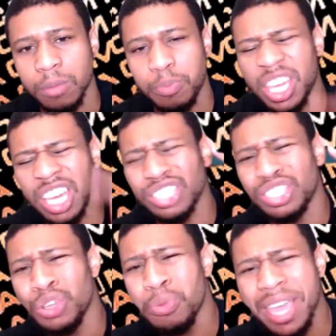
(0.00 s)
because
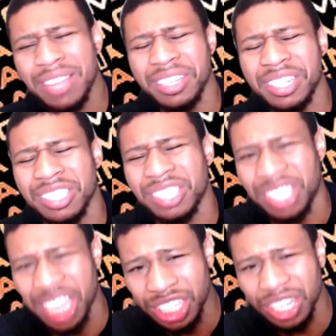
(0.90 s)
you made the
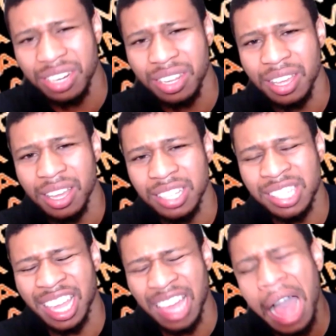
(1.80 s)
decision
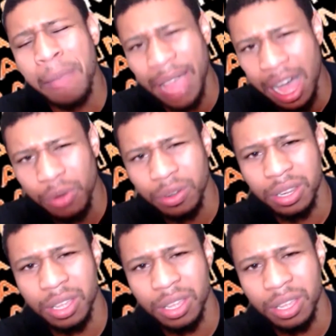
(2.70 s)
to cop out.